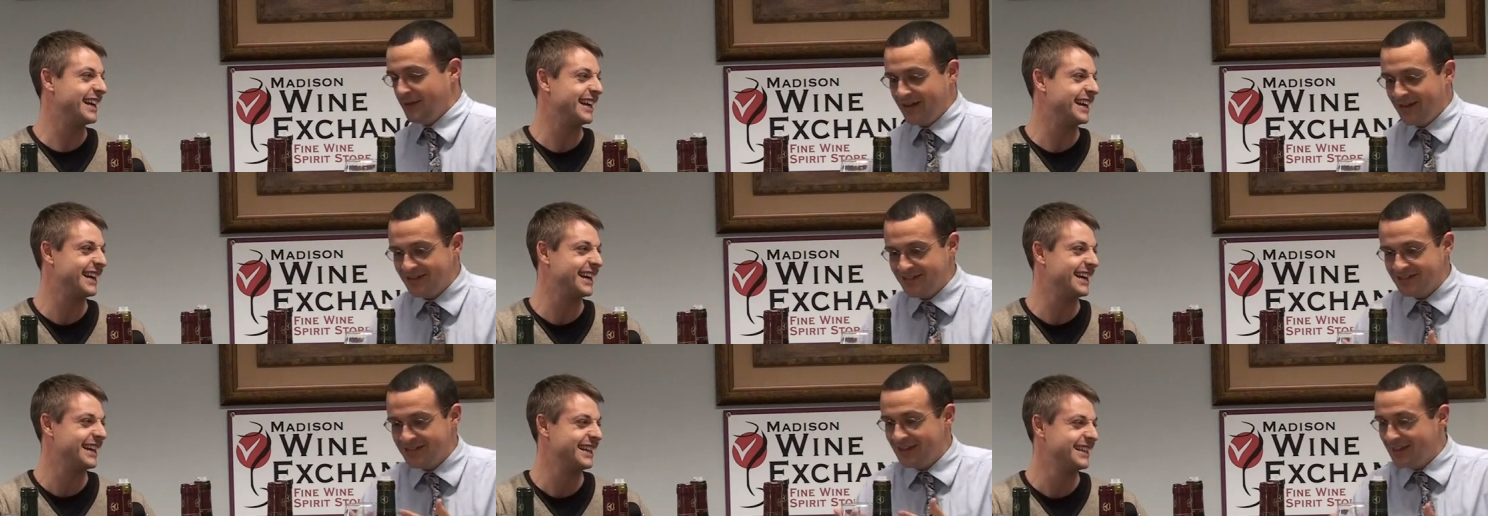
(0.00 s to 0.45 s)

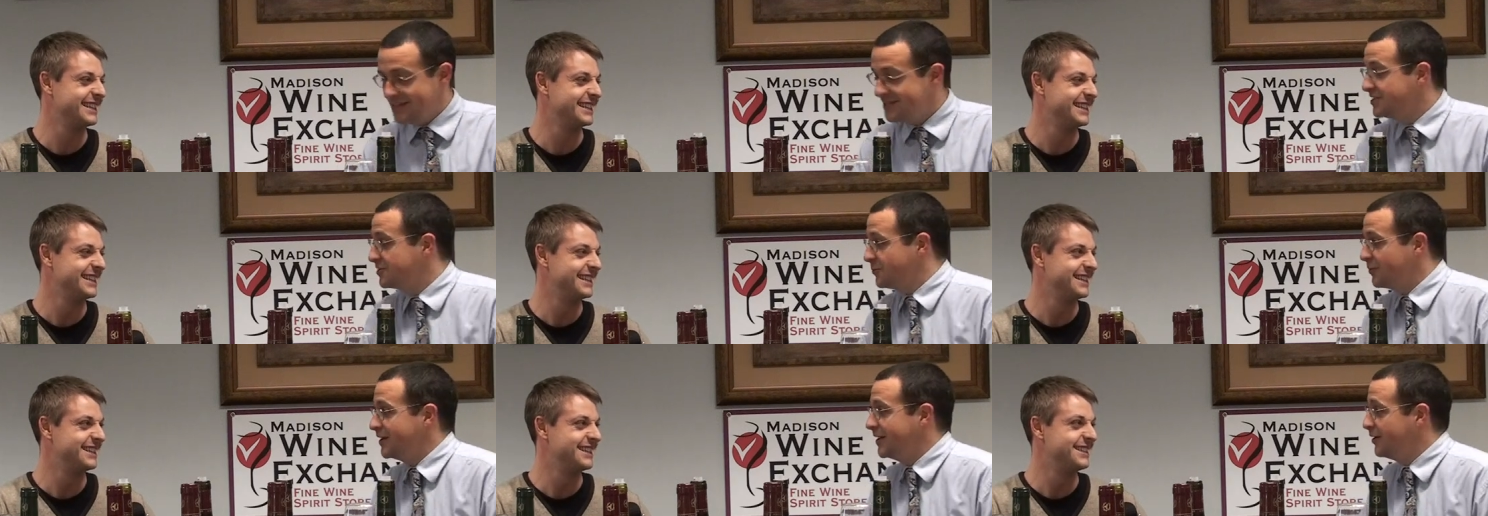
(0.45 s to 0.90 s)
Speaker 1: because this
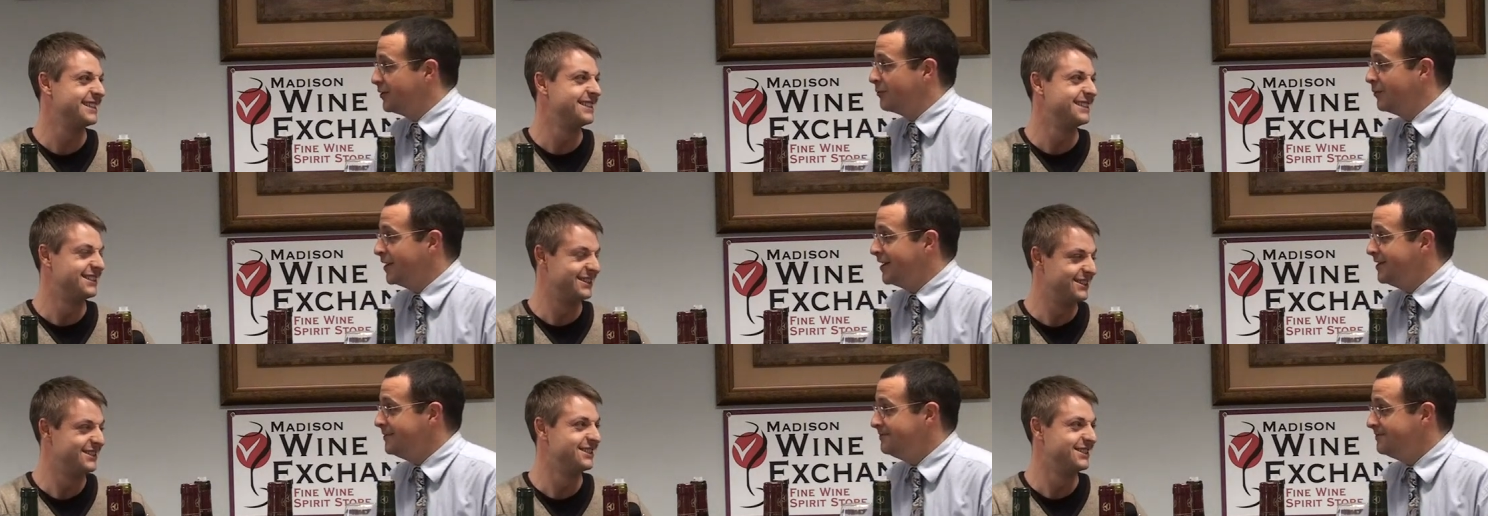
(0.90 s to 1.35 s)
is really good
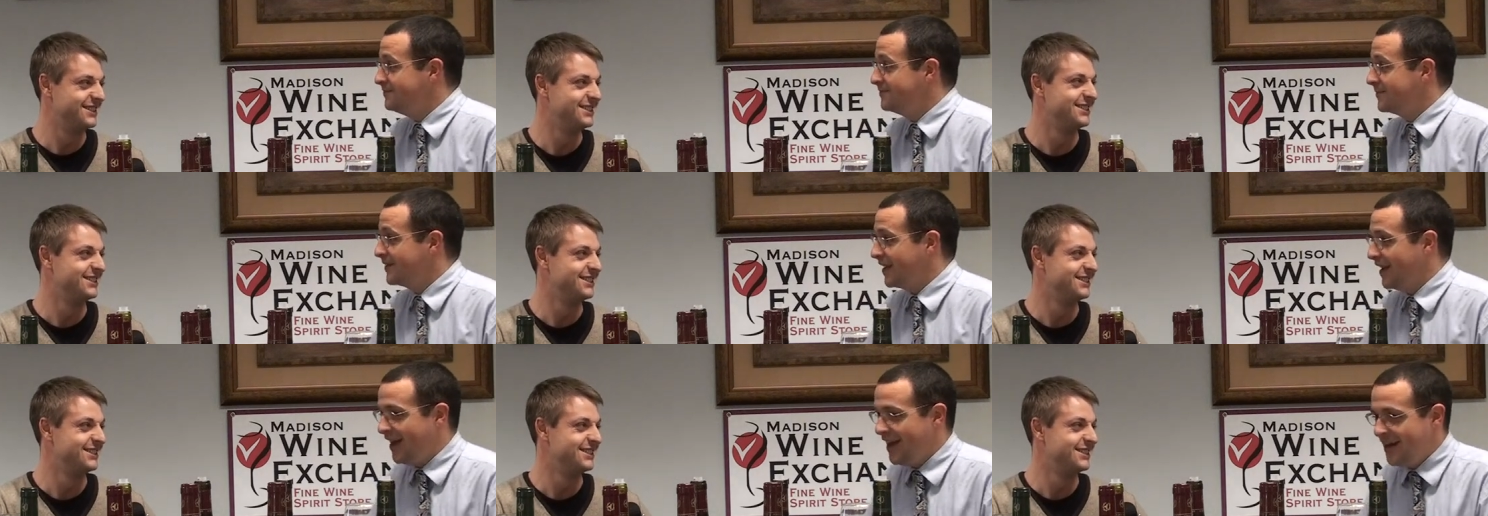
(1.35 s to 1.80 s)
wine.
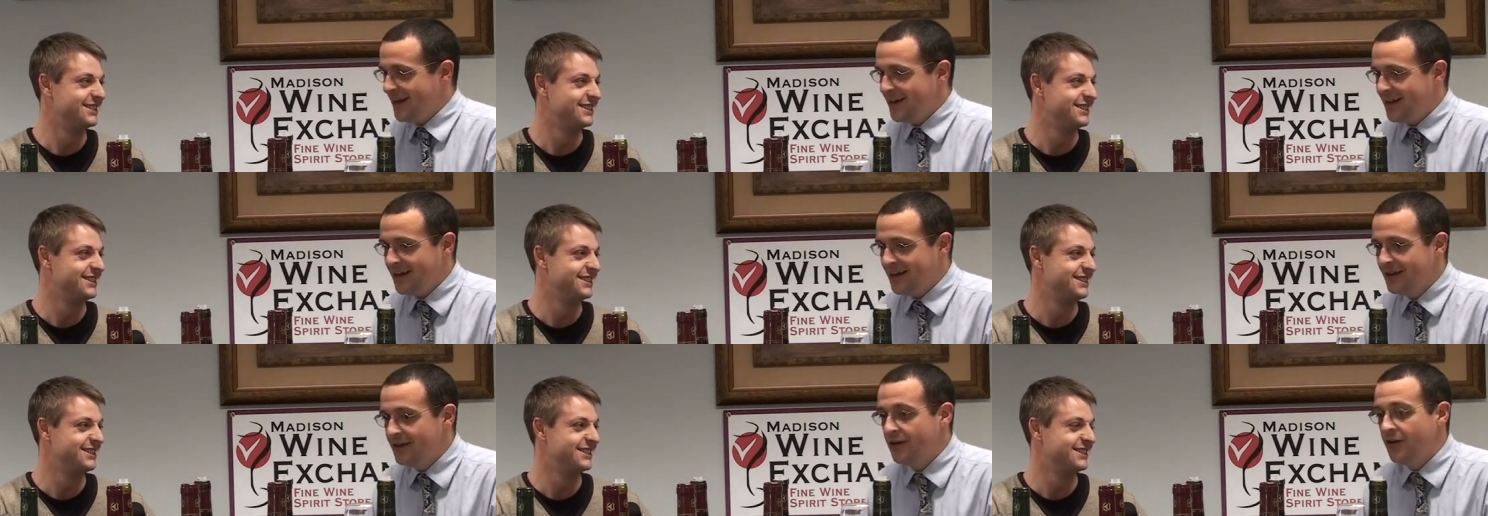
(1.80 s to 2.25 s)
And
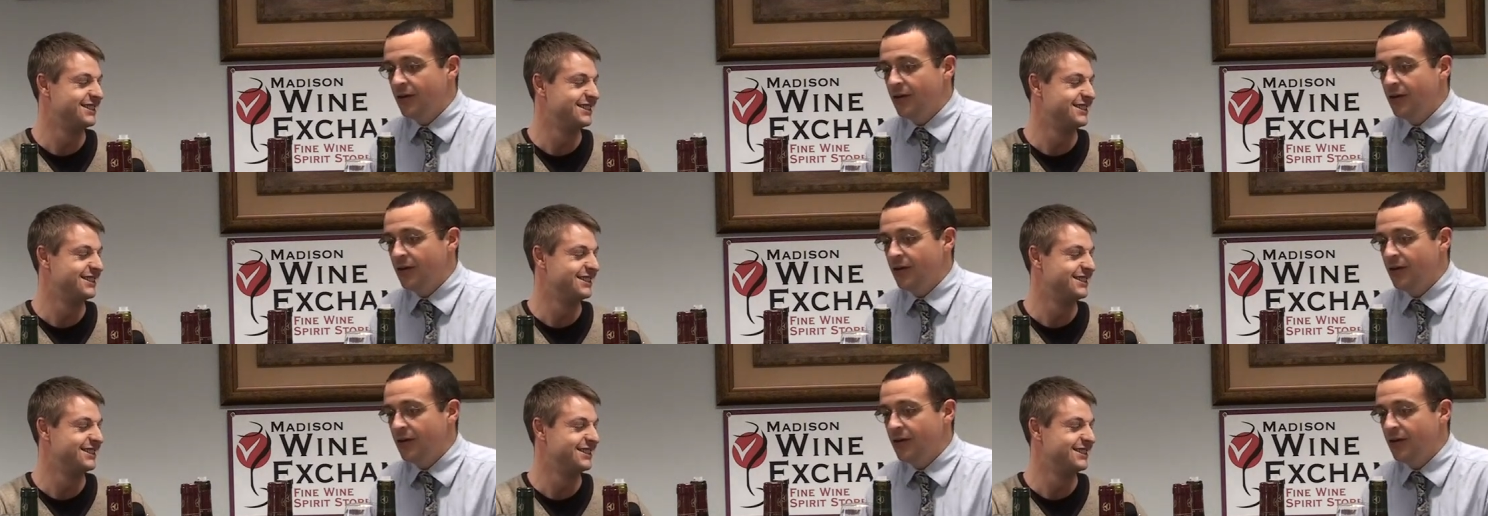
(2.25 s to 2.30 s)
uh,